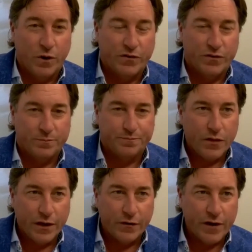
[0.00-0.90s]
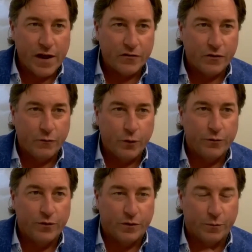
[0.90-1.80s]
which the international voice
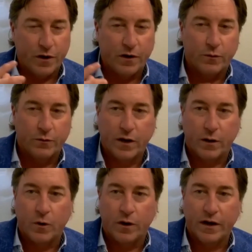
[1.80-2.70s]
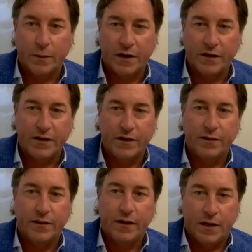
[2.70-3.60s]
switching product was kind of where I cut my teeth.